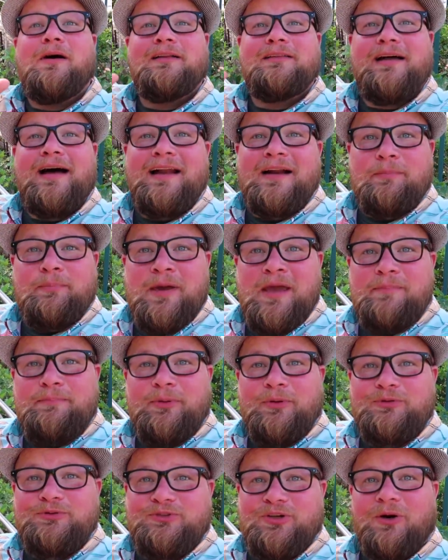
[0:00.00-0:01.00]
a lot of
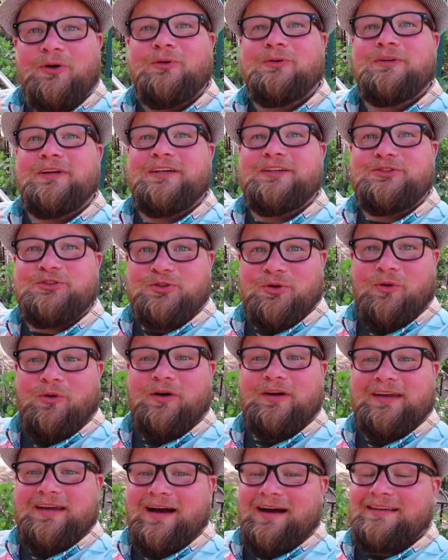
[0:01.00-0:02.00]
people don't
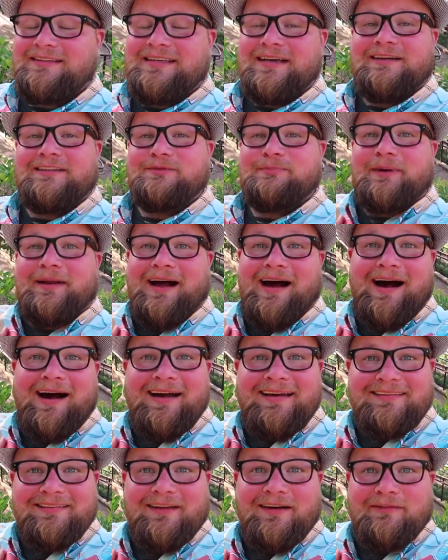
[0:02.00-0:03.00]
enjoy KiteTails, but
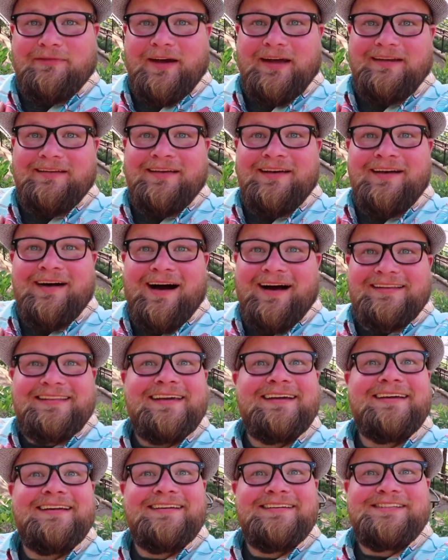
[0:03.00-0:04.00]
I love it. I
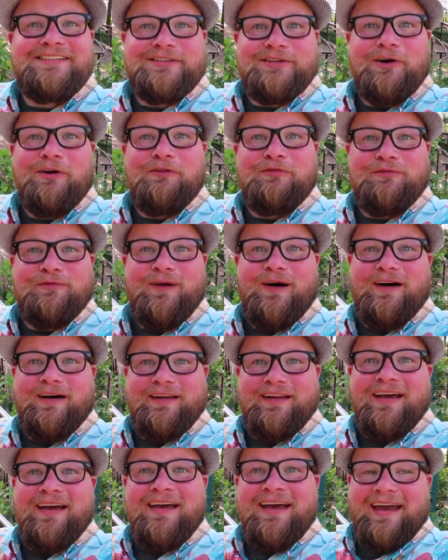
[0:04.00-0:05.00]
think it is so
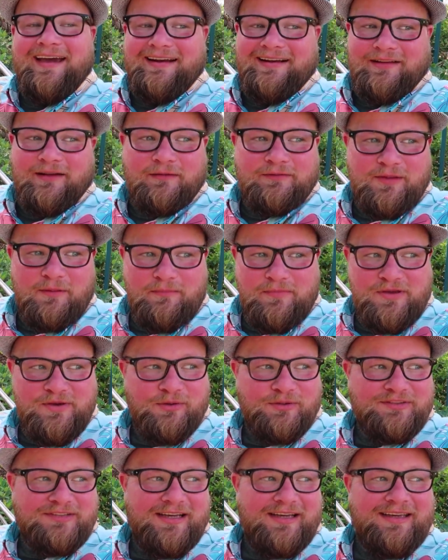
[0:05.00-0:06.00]
fun, and I love the
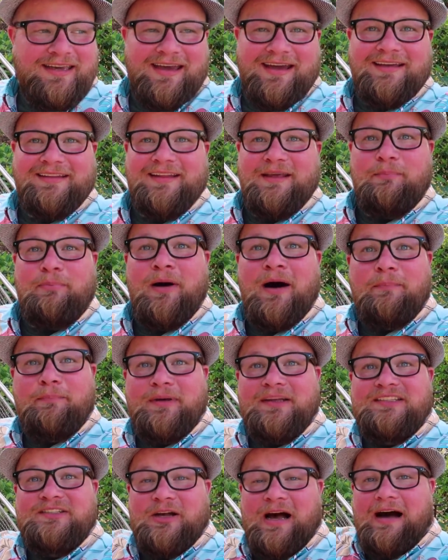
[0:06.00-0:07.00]
music and the
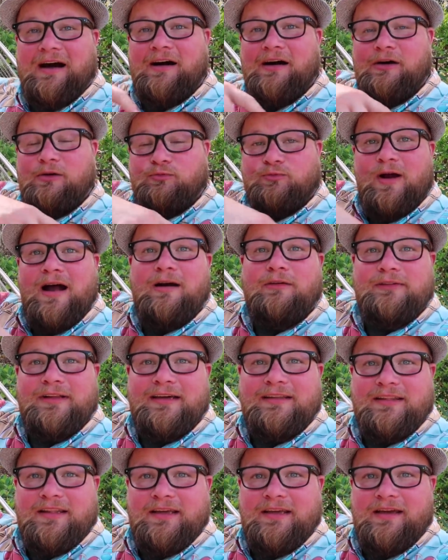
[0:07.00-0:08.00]
puppets around
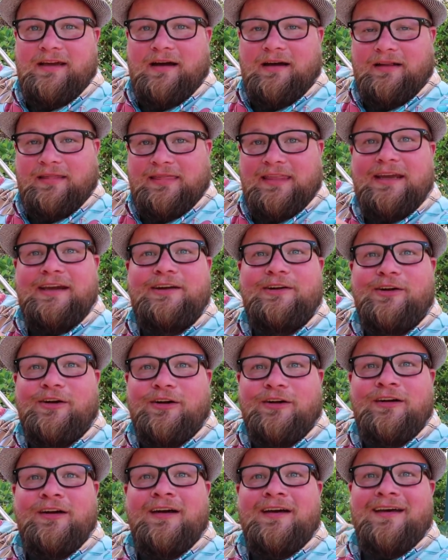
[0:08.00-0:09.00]
like the uh,
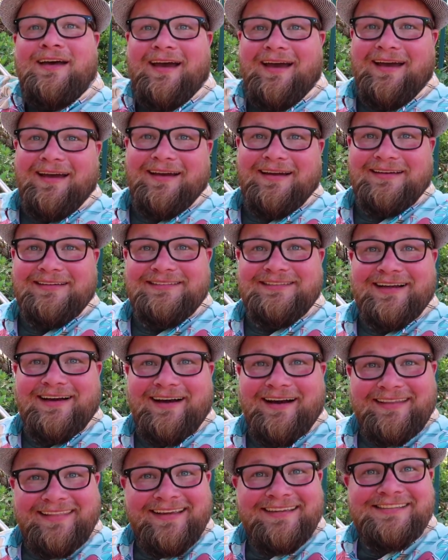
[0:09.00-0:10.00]
theater, and uh,
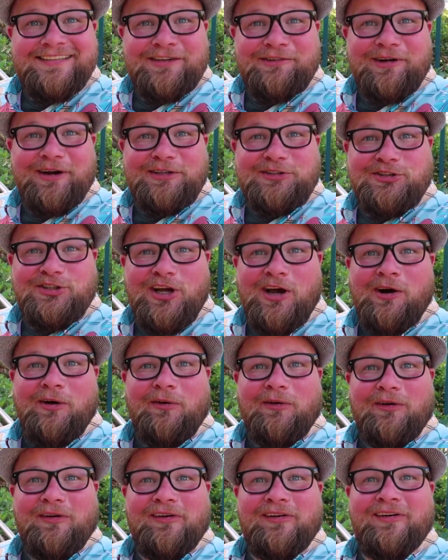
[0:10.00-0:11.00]
I think it's a great
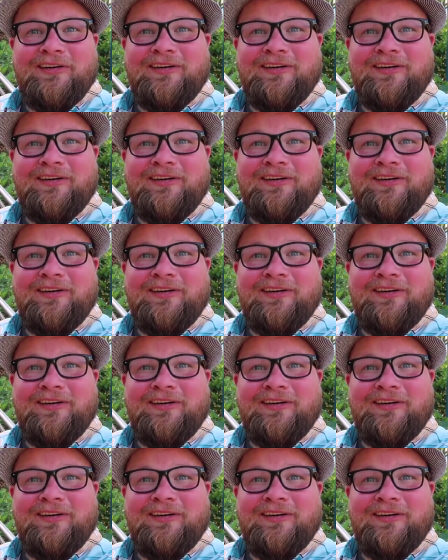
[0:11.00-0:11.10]
show.